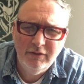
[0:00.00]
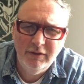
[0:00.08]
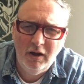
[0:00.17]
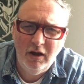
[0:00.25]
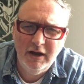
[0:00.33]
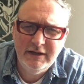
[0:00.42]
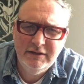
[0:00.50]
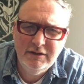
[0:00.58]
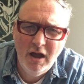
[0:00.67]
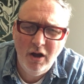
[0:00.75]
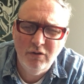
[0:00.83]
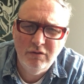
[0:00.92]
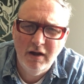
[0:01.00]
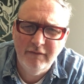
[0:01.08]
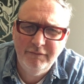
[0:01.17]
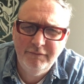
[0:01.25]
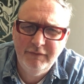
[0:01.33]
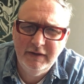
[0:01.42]
that I know have
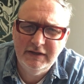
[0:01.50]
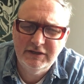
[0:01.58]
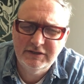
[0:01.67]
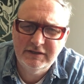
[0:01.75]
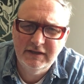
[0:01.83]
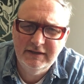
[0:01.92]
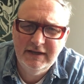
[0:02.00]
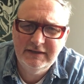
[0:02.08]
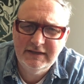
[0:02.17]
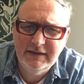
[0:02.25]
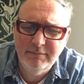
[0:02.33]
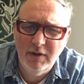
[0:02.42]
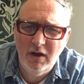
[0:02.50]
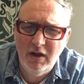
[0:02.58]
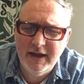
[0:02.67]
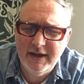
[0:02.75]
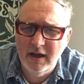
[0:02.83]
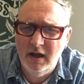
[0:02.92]
finished the knitting
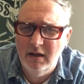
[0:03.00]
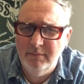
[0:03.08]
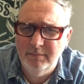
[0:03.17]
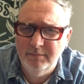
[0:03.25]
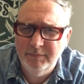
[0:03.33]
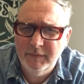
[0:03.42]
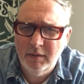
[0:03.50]
my um,